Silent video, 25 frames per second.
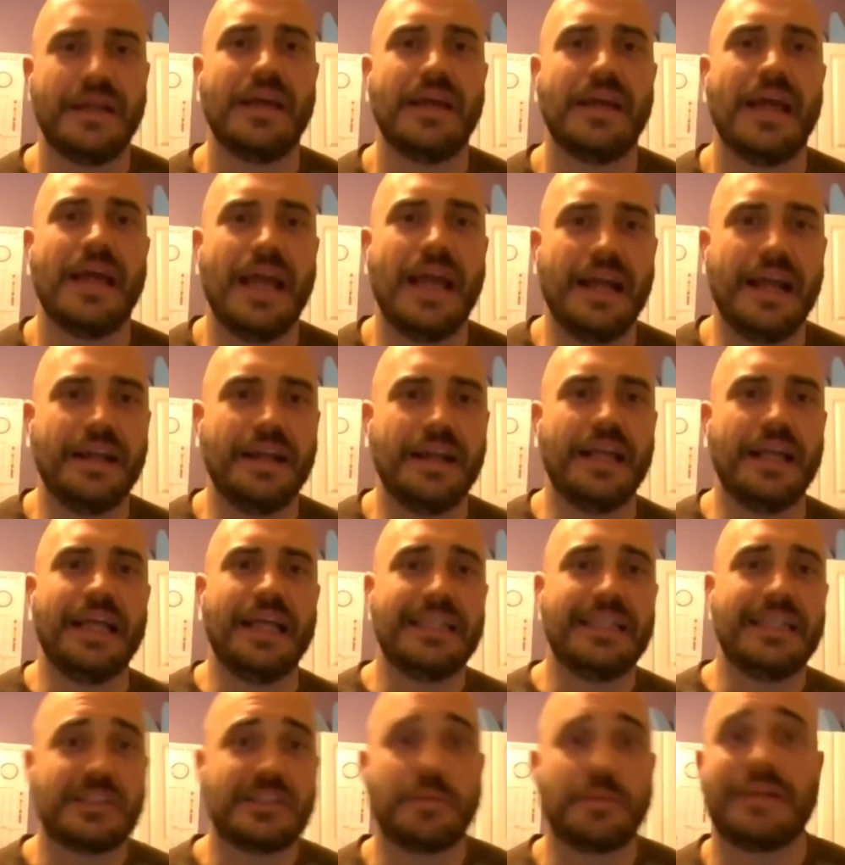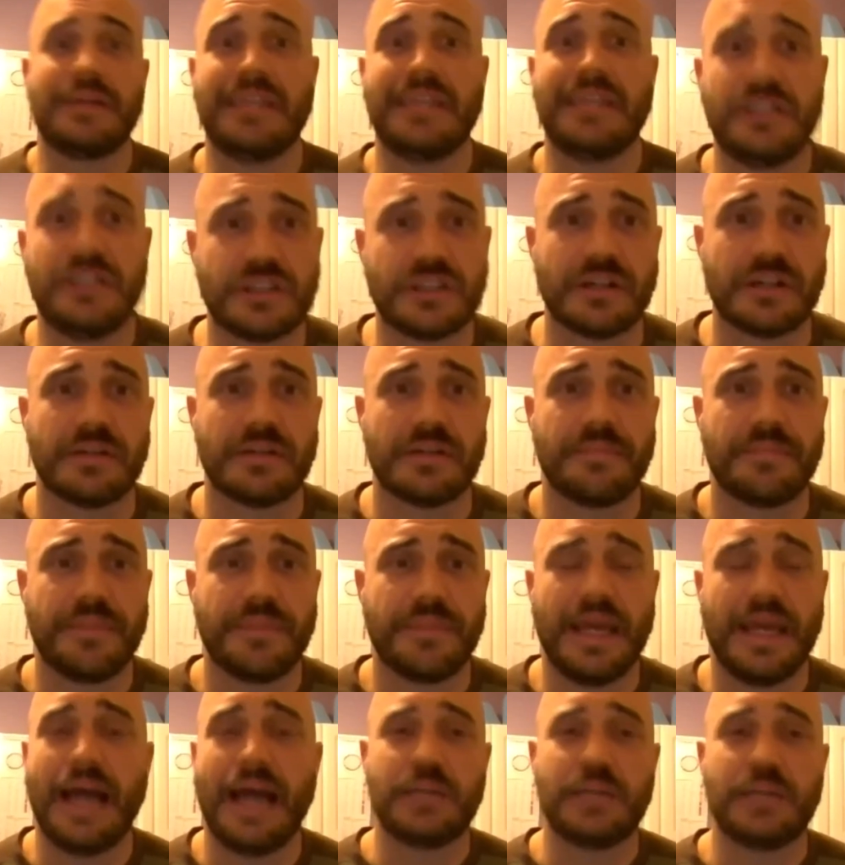and it's my teacher.
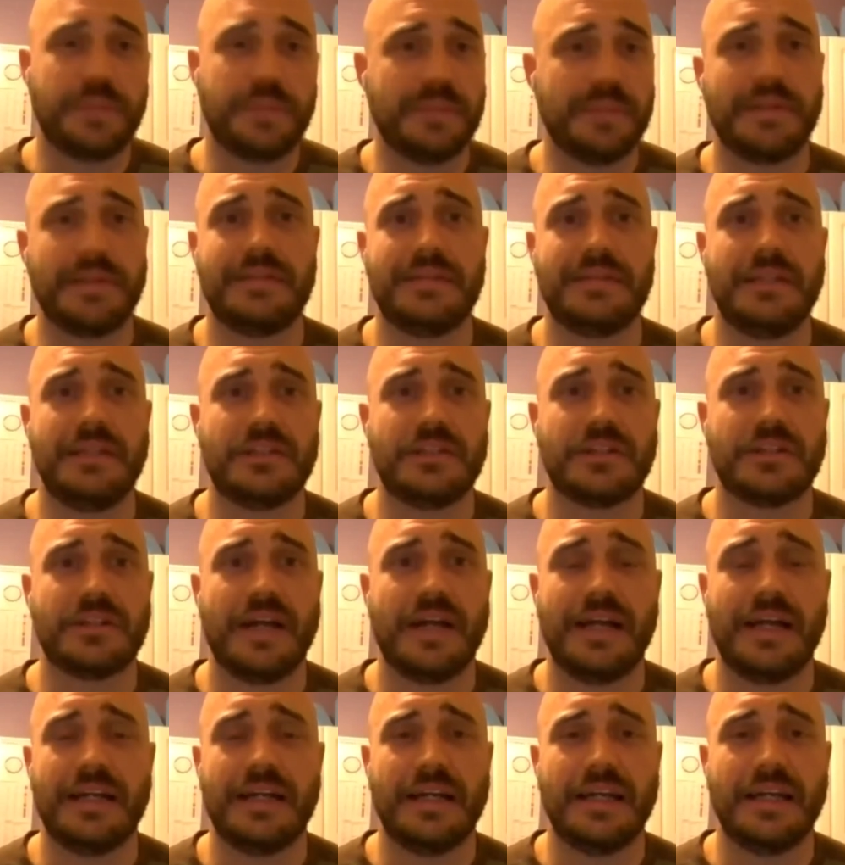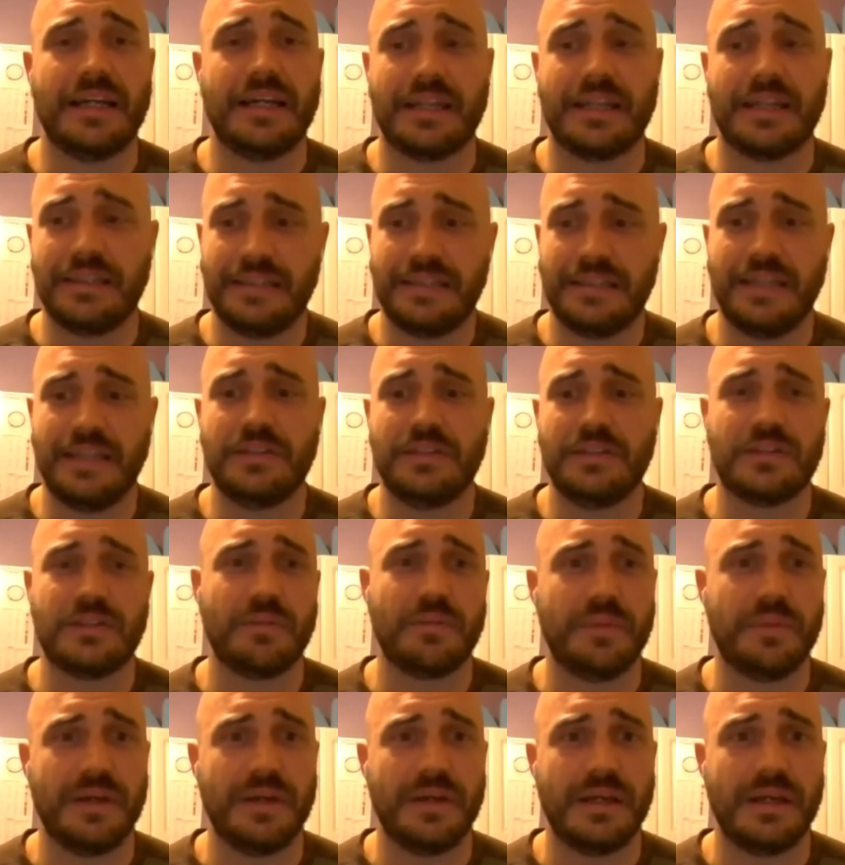It has been my teacher, and it continues to
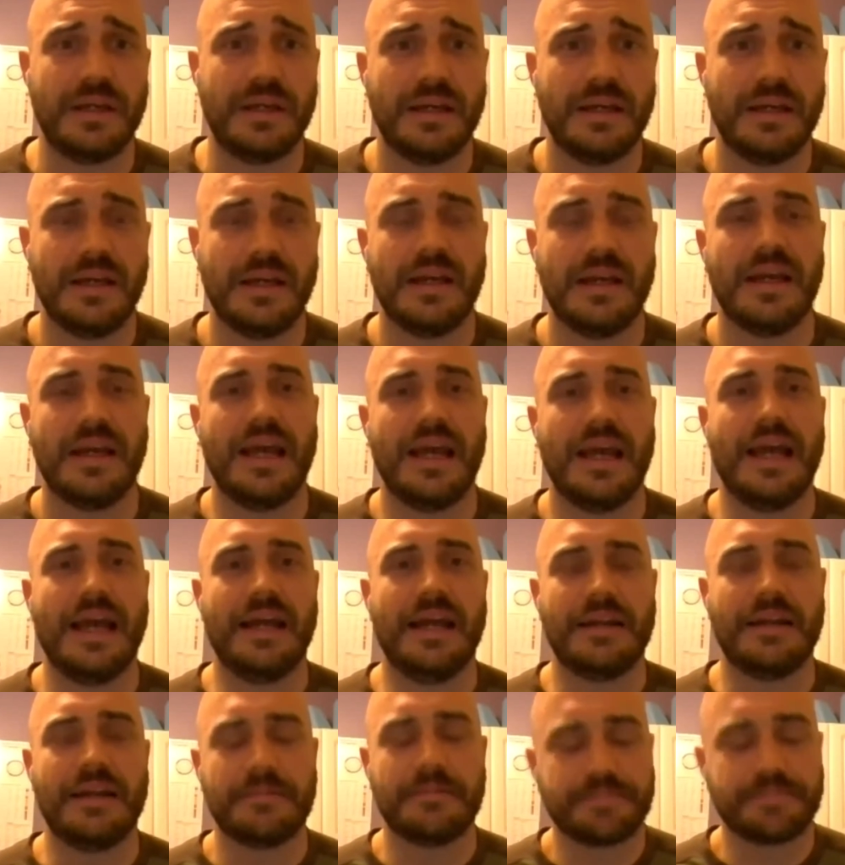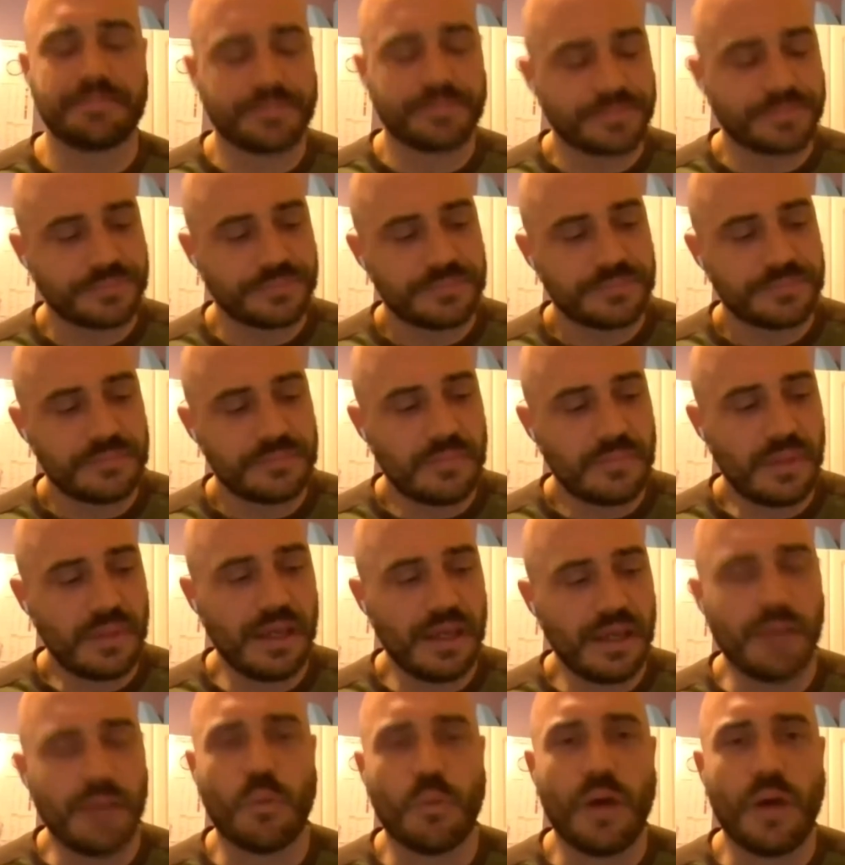be. And
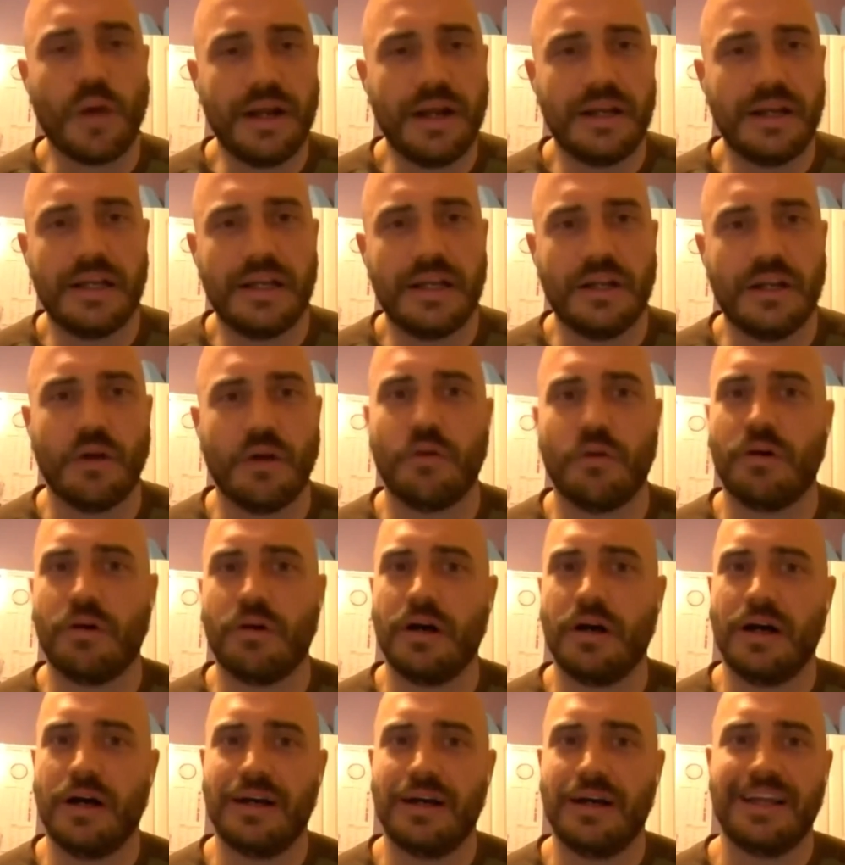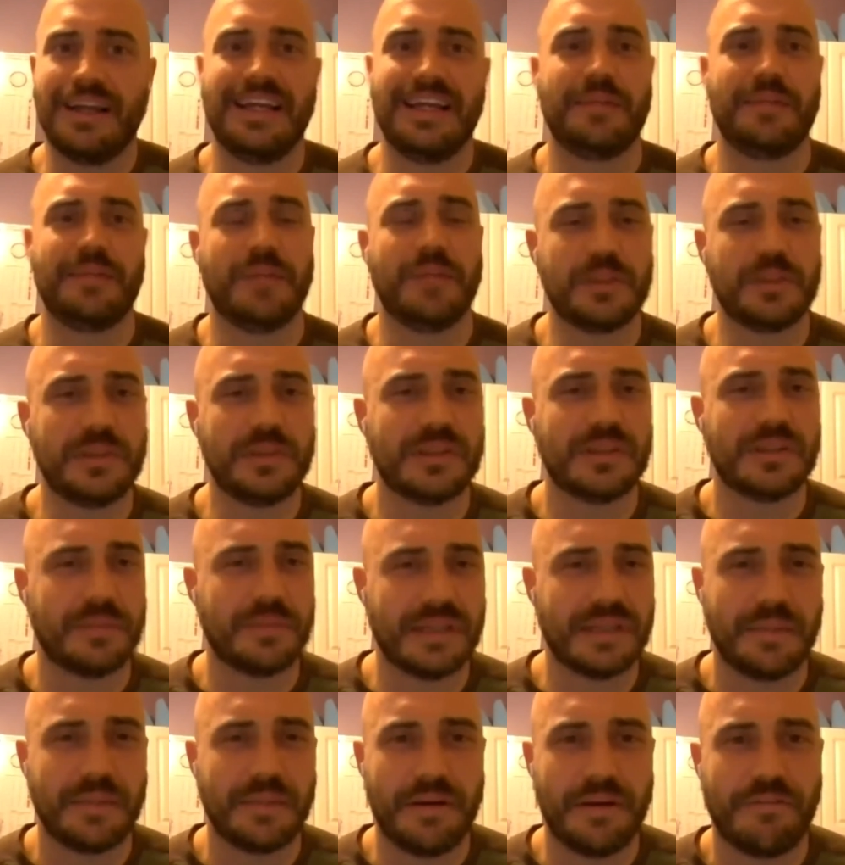and yes. when you know it must be
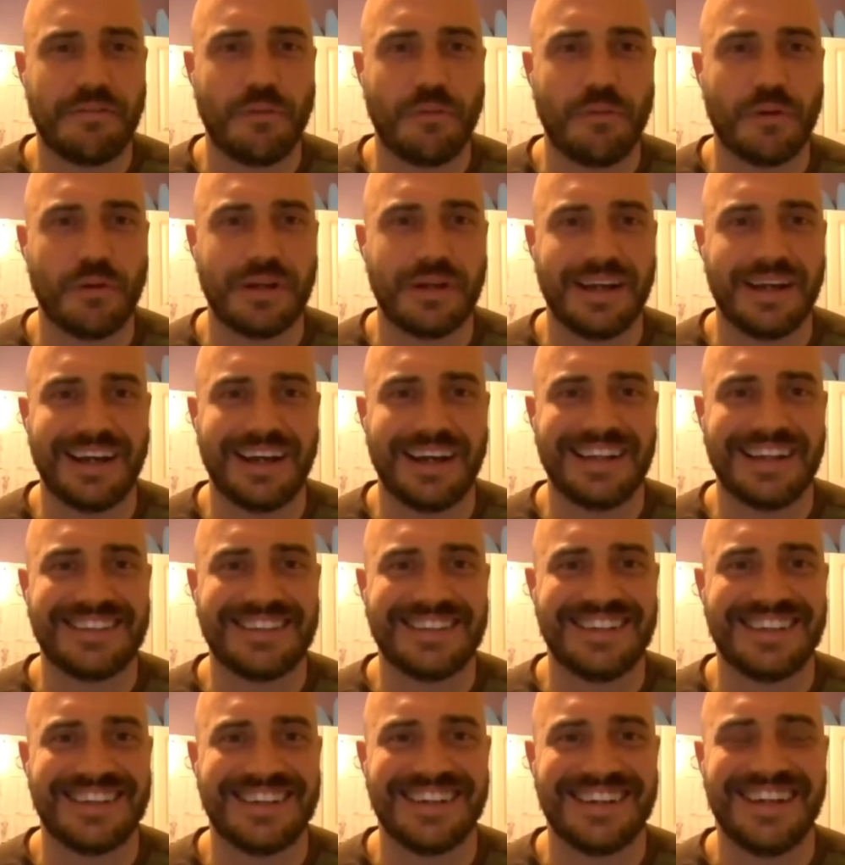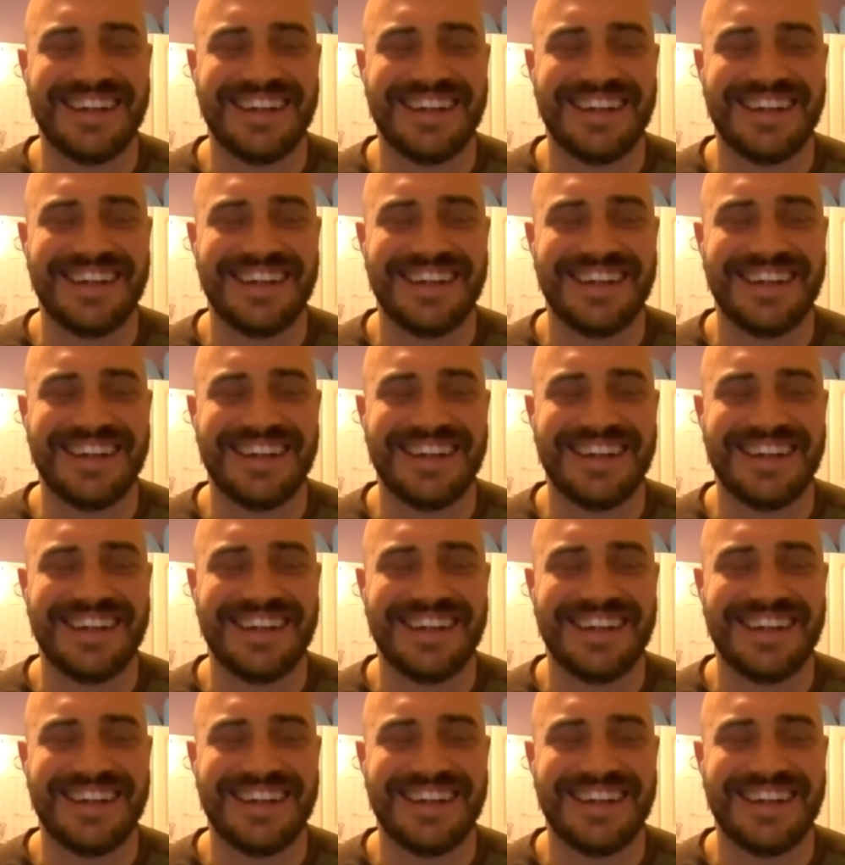something about 40 i gotta tell you